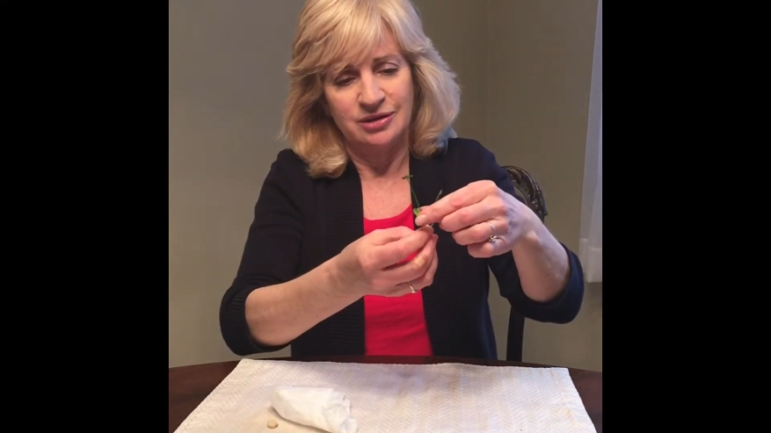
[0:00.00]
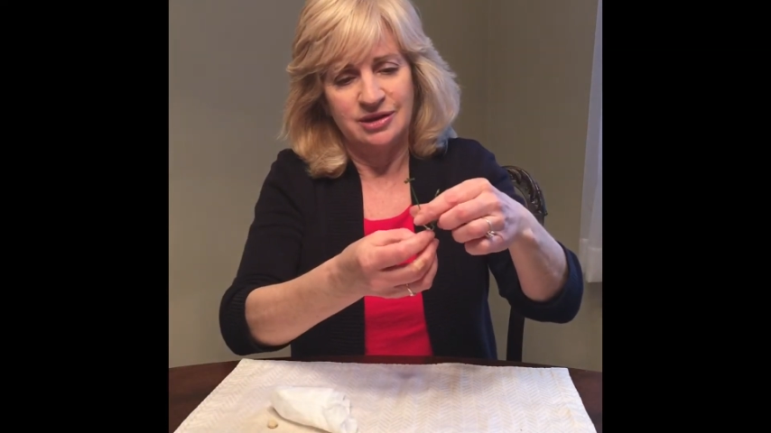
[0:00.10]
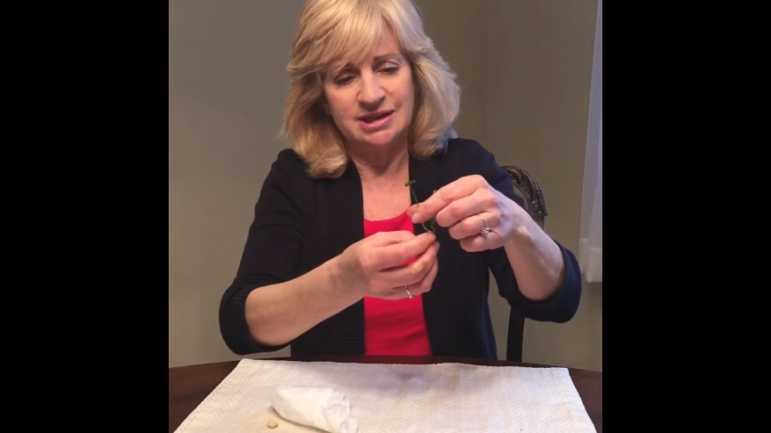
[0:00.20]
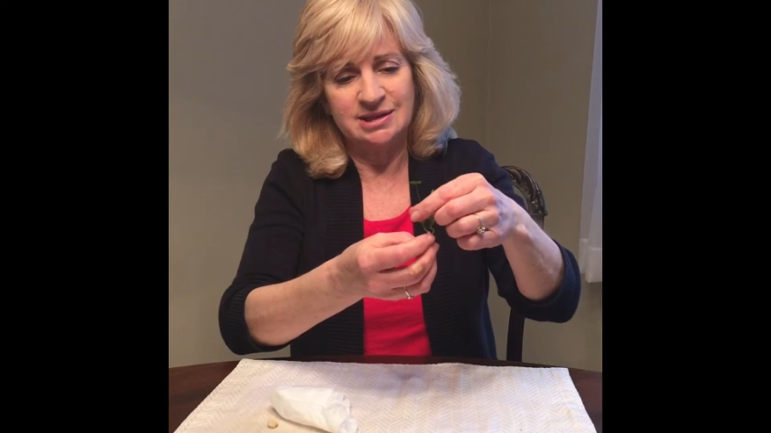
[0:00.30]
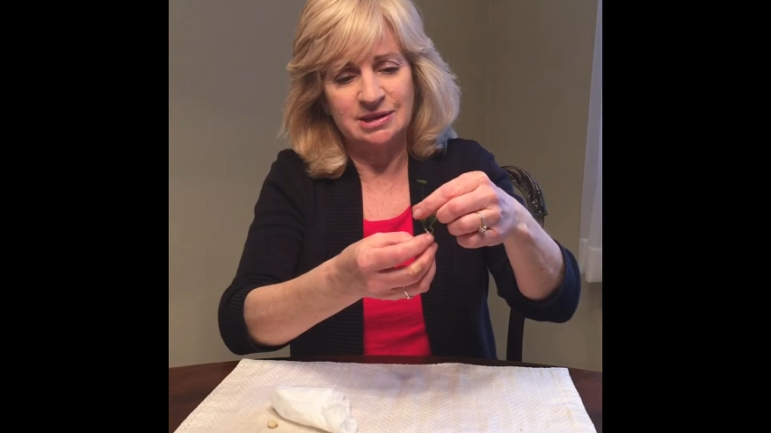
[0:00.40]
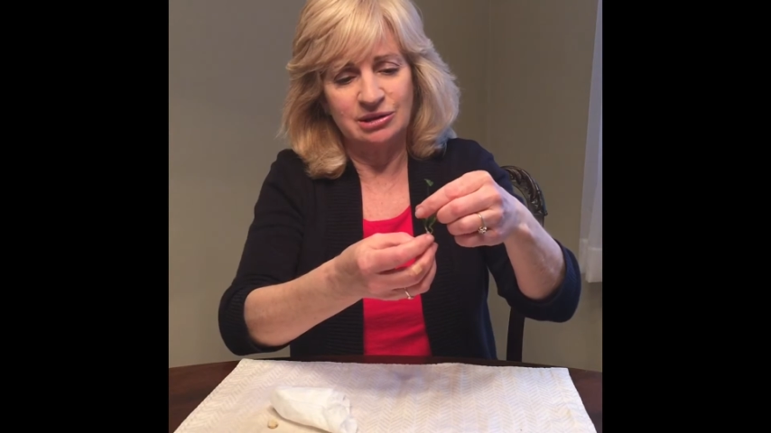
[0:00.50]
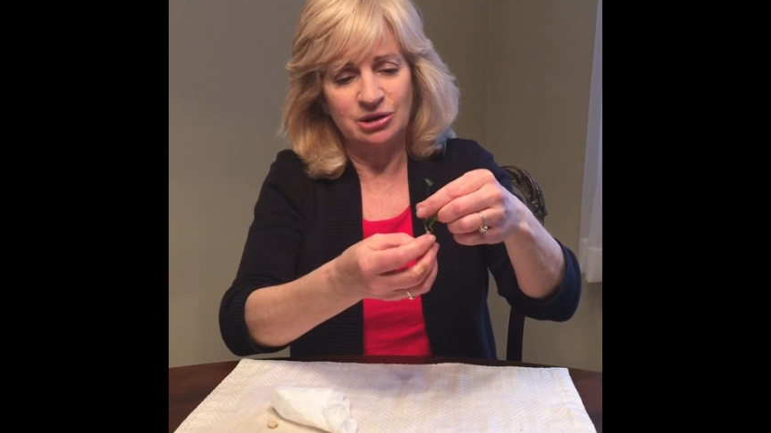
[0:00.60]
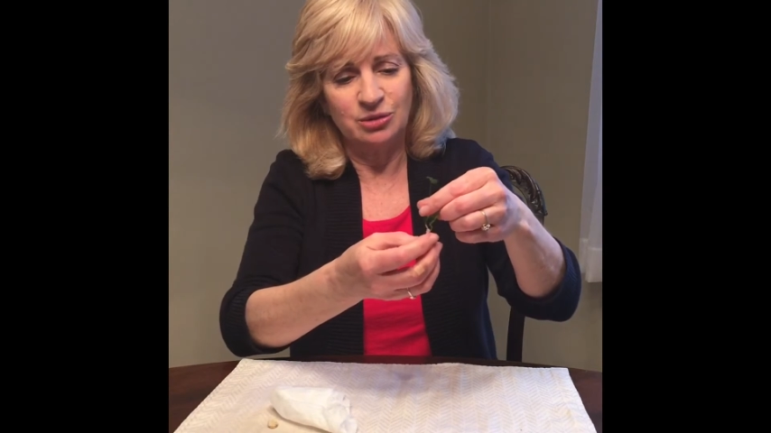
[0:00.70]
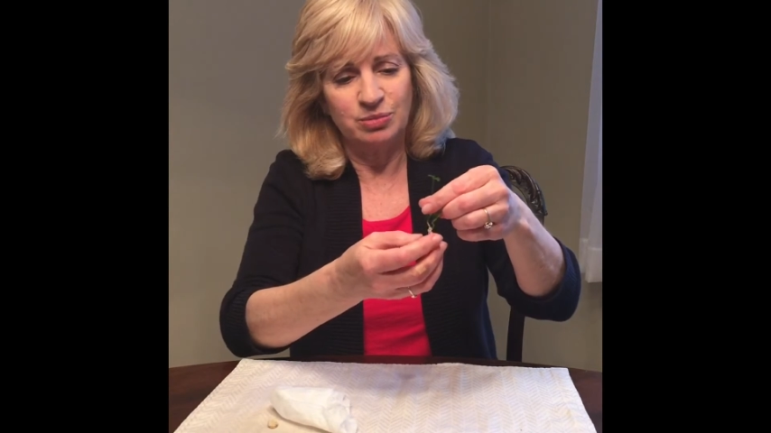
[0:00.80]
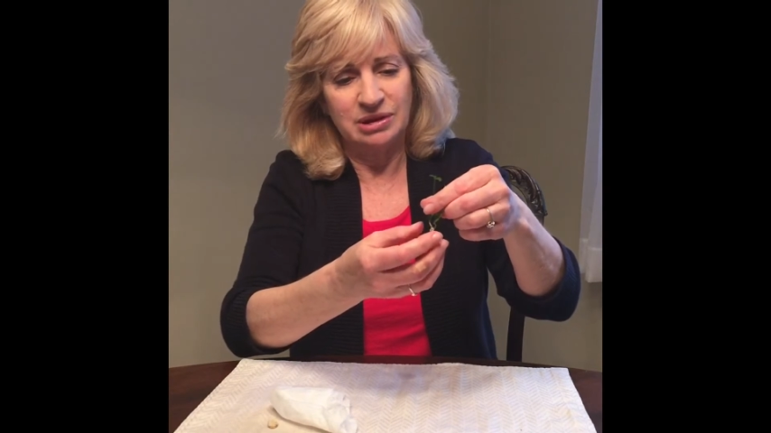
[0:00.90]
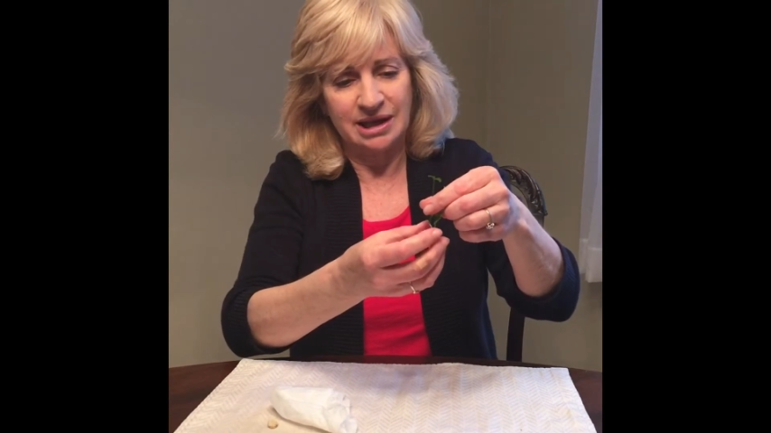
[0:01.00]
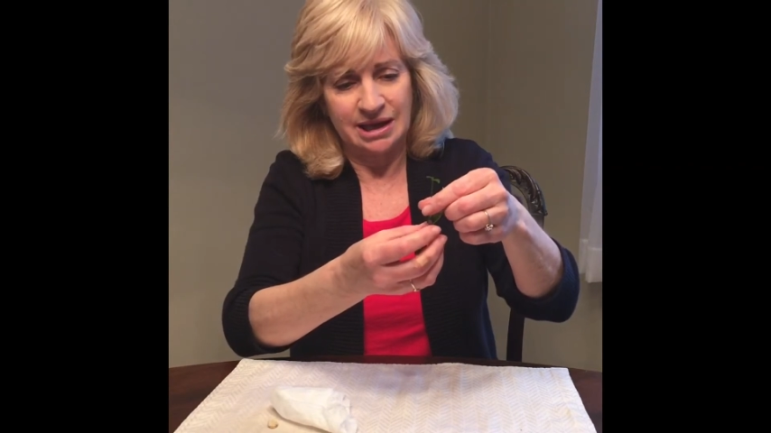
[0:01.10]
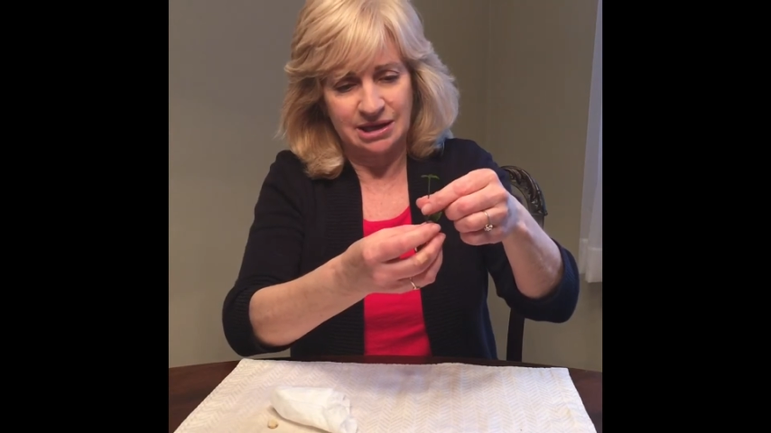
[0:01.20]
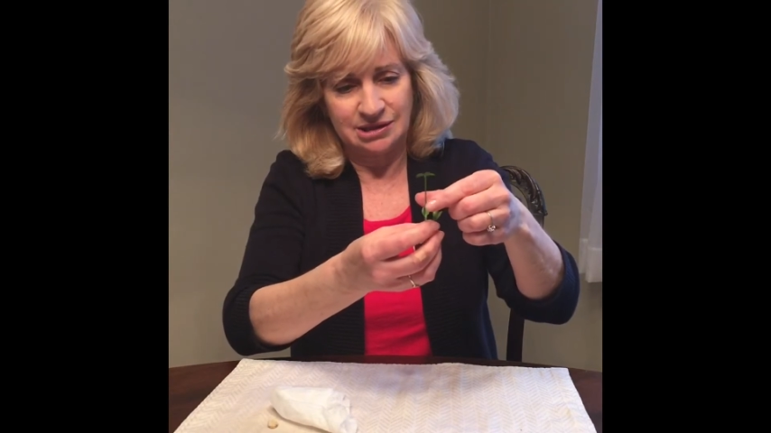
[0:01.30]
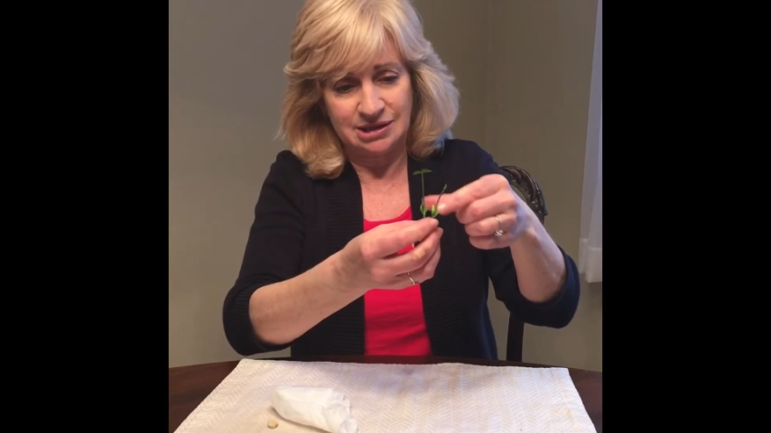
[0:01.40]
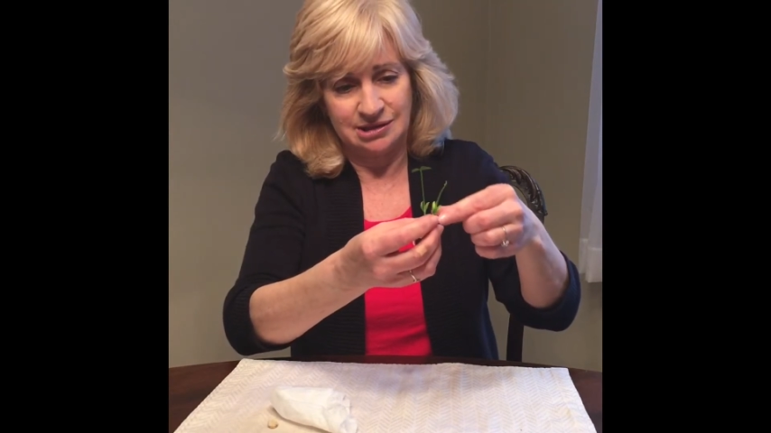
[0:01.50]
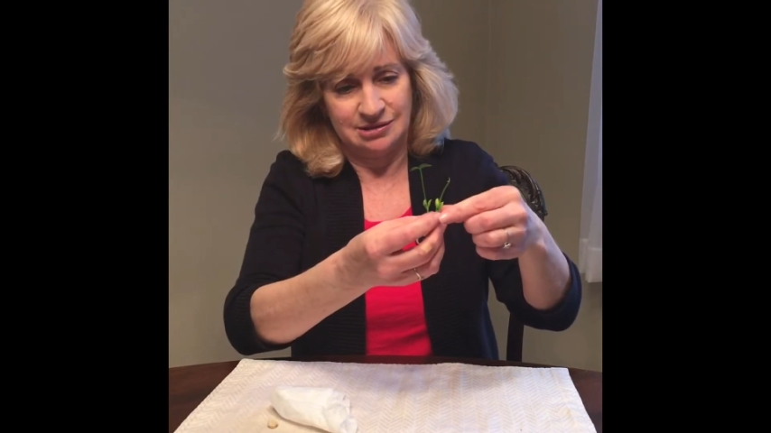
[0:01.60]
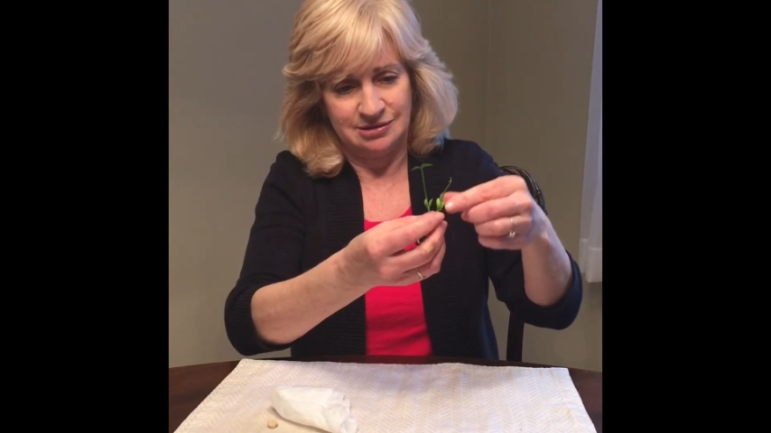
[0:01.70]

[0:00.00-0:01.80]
this little plant,